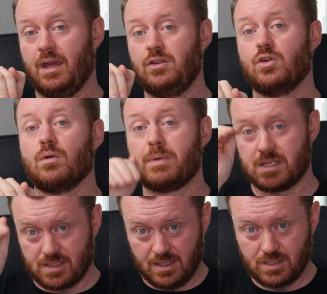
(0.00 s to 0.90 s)
in your
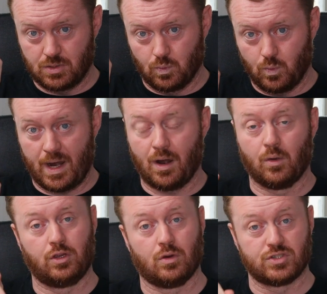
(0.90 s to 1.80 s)
business
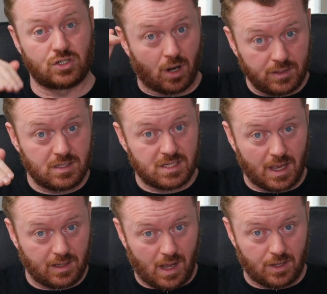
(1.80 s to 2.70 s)
where you're starting to
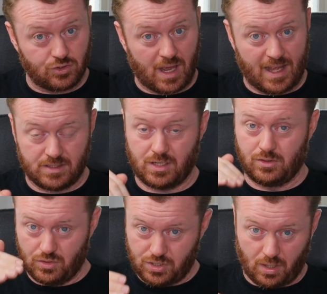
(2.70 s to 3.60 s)
sign contracts and
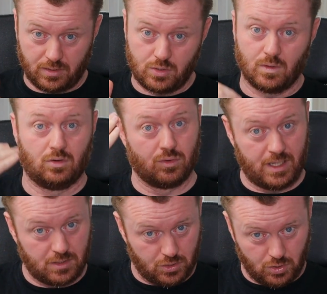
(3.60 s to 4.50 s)
you're starting to
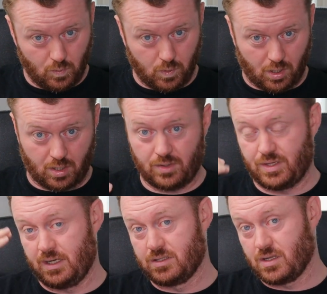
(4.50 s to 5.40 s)
agree to do work
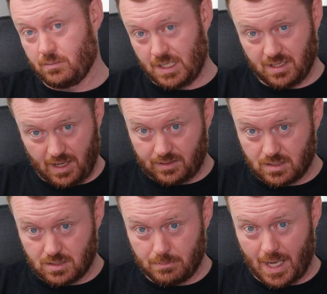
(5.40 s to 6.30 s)
that is going to be
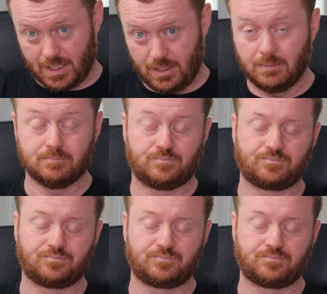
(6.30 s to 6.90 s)
connected to money,